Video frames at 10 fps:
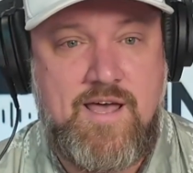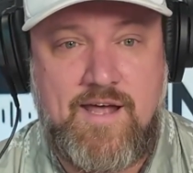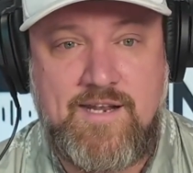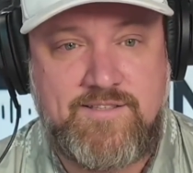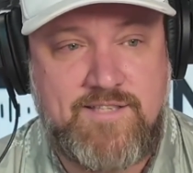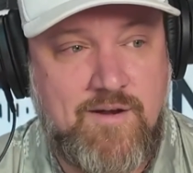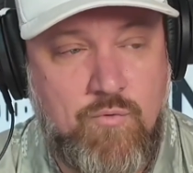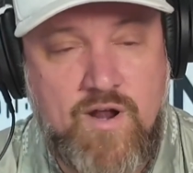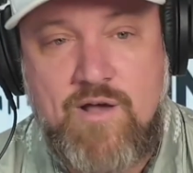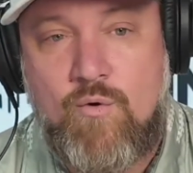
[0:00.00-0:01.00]
And he said,
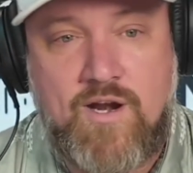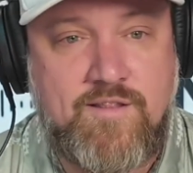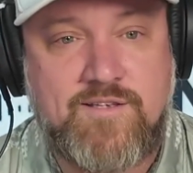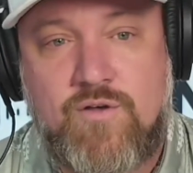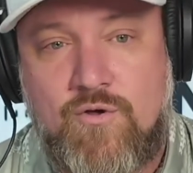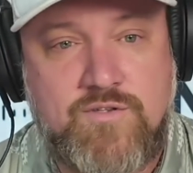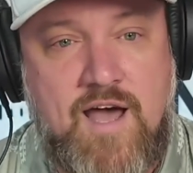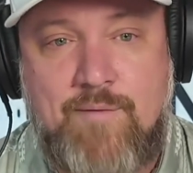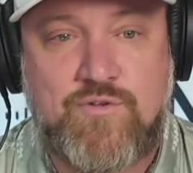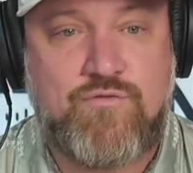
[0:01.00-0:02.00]
what he wanted this whole
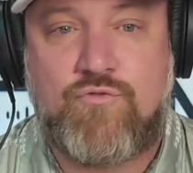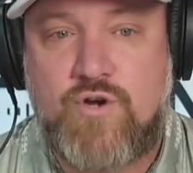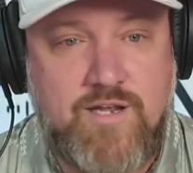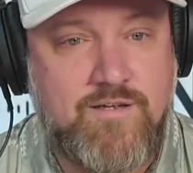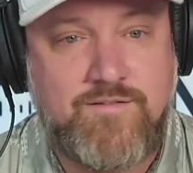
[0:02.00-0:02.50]
time was free.